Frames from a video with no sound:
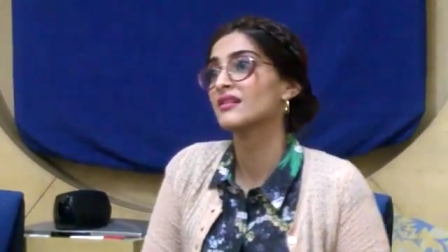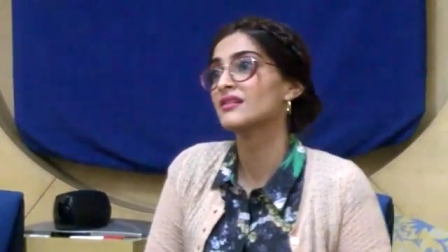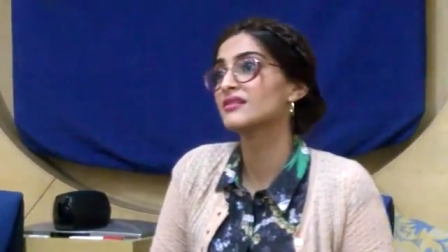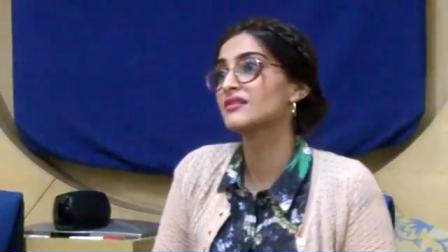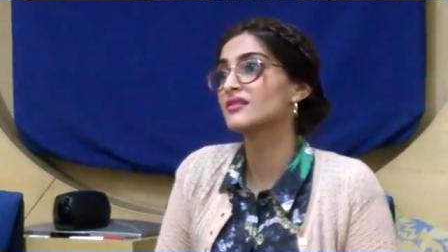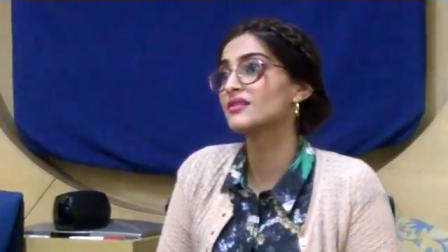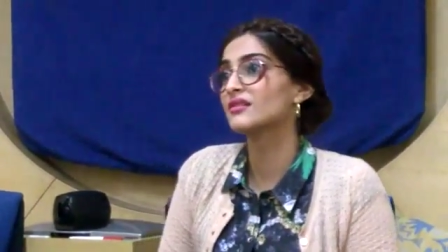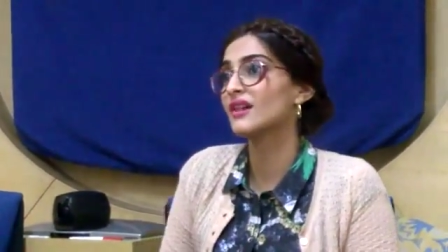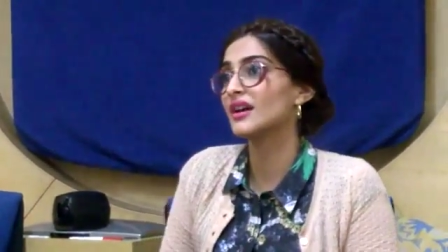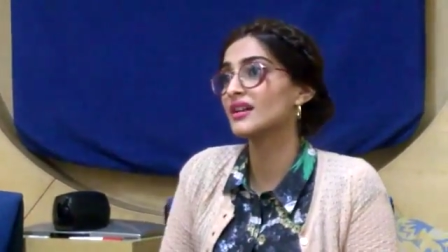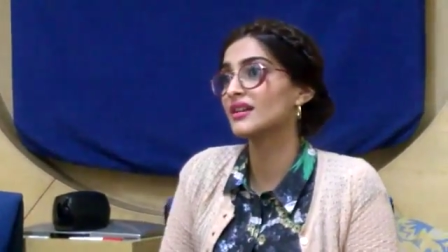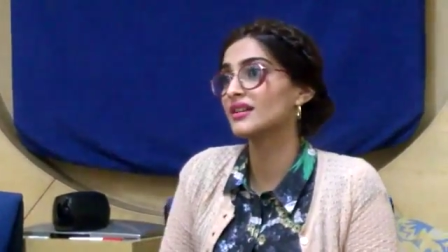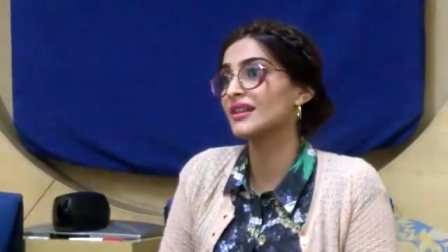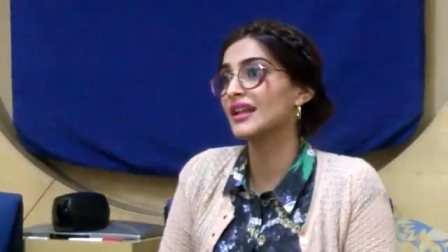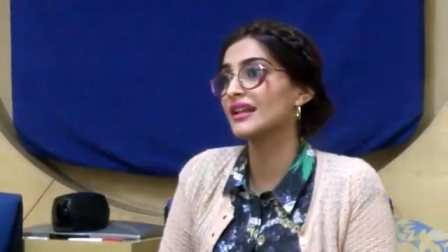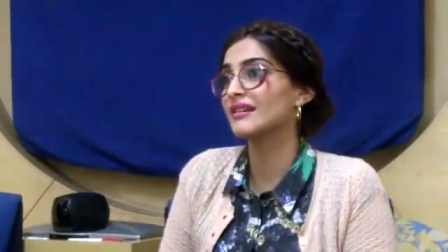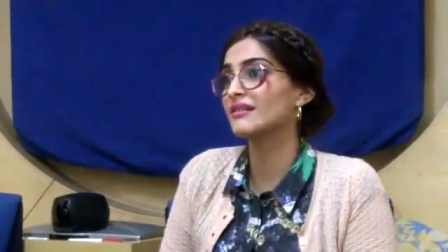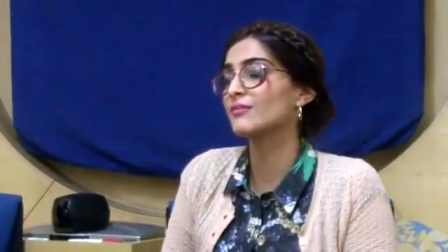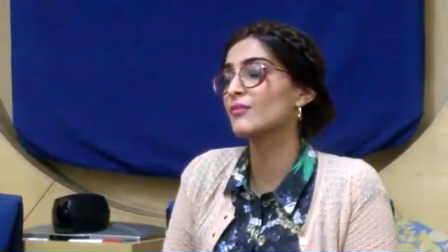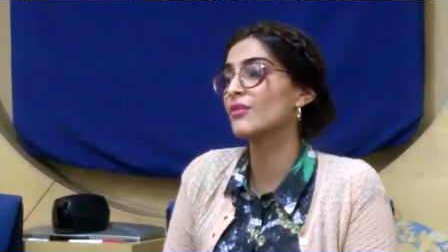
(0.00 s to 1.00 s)
So I think
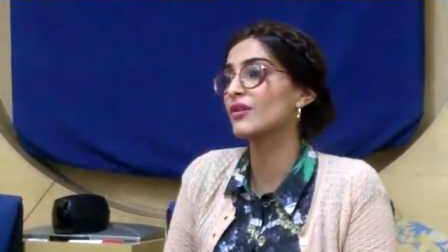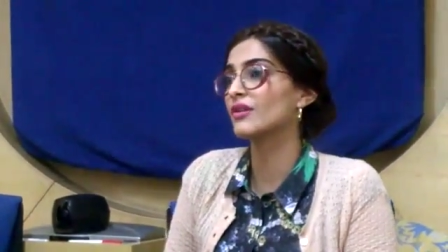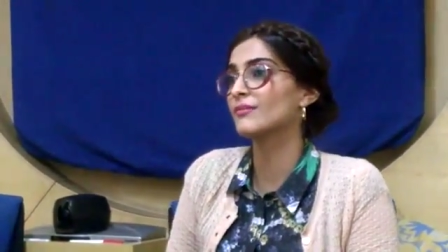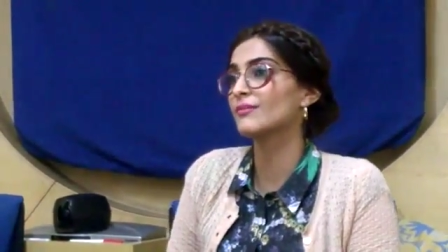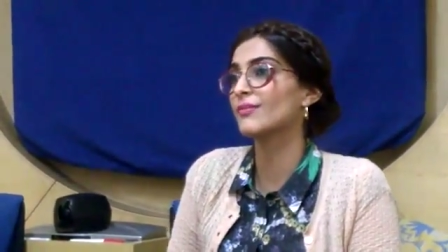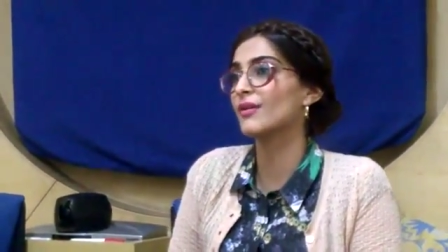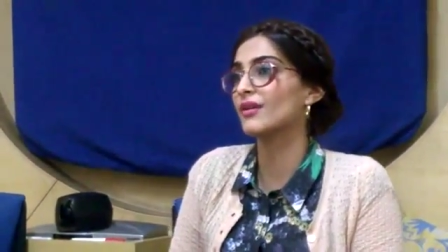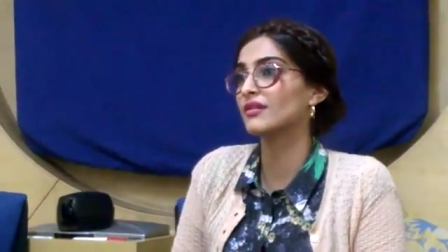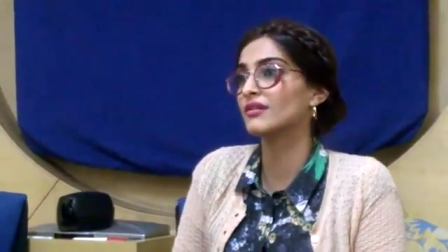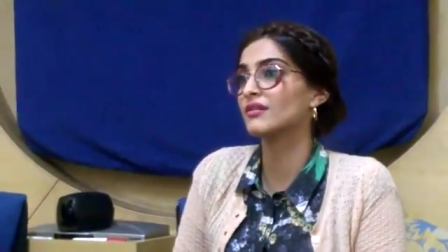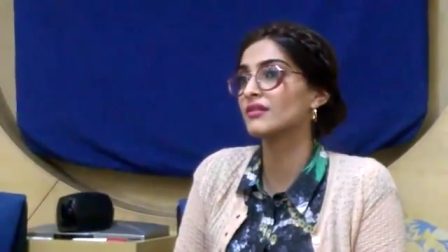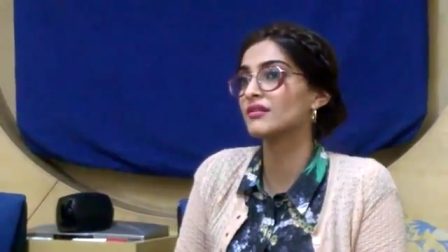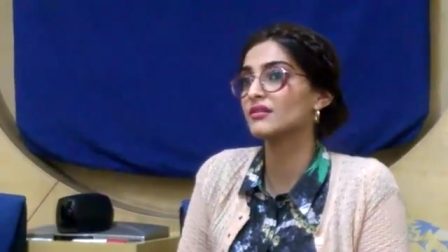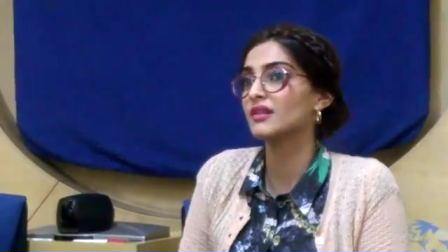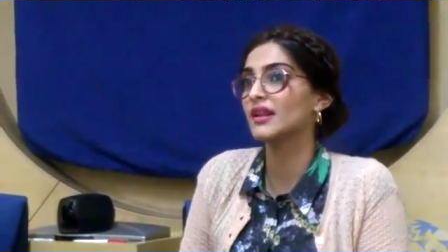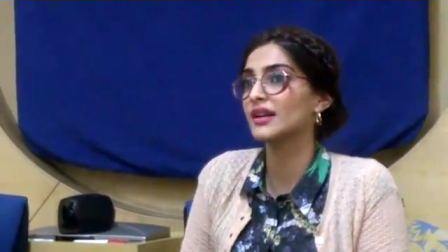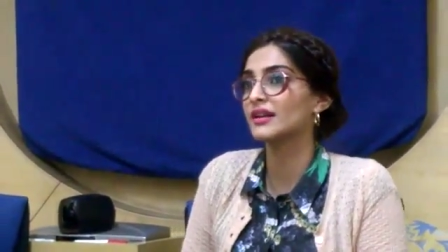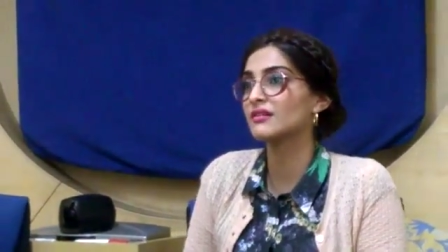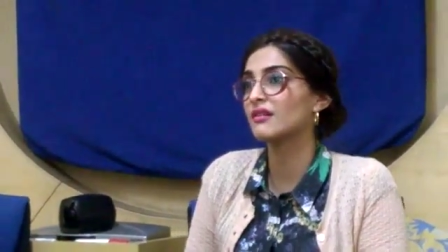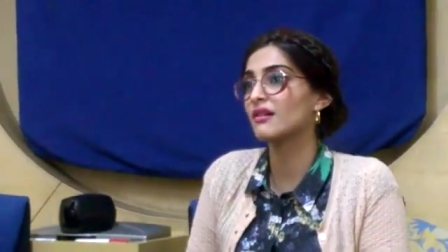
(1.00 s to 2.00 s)
that's more important to
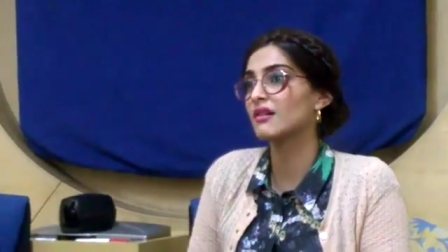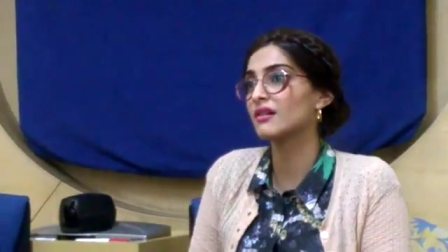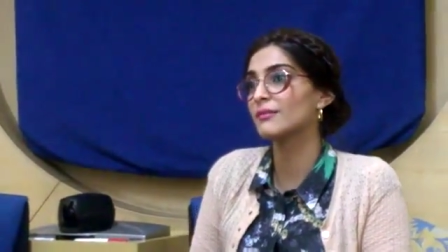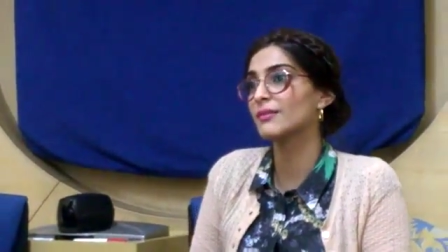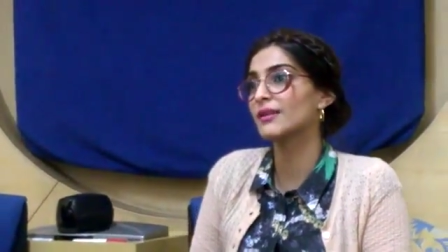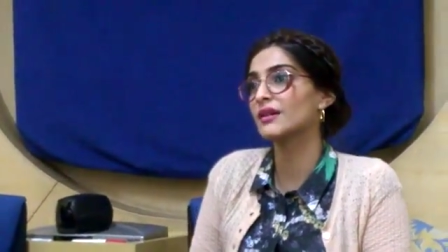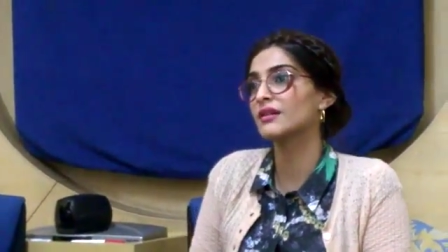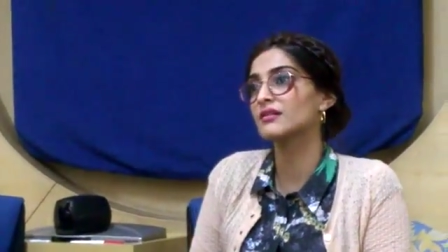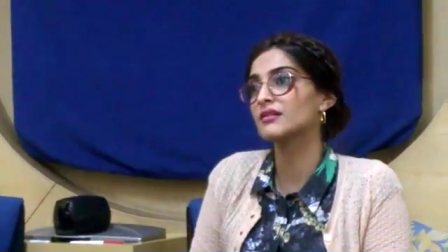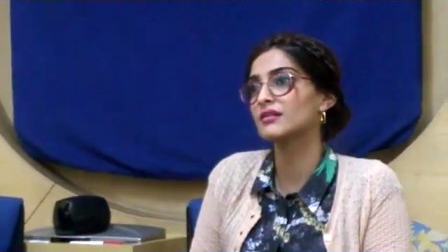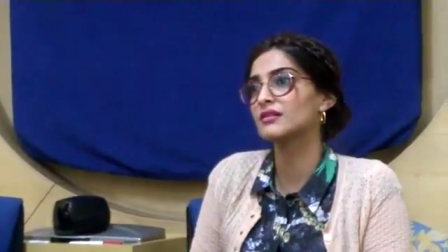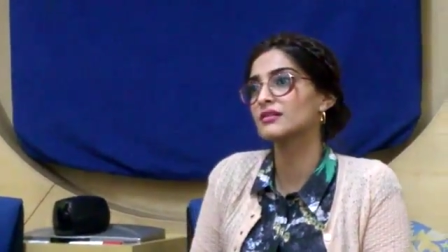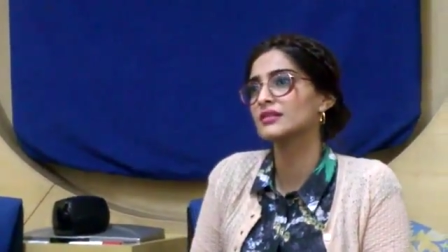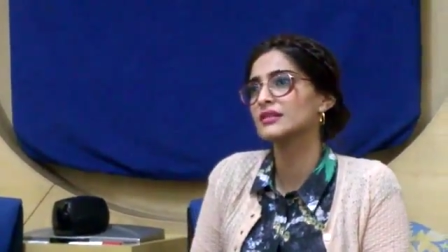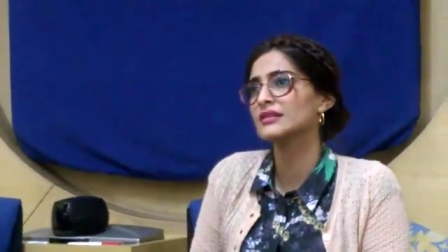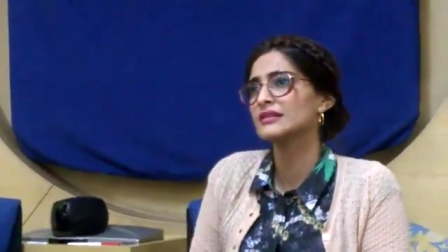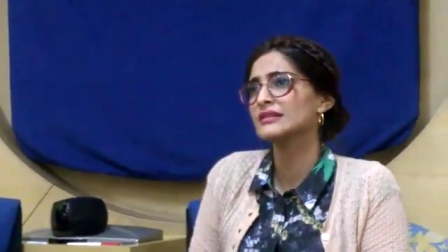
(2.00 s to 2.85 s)
like talk about.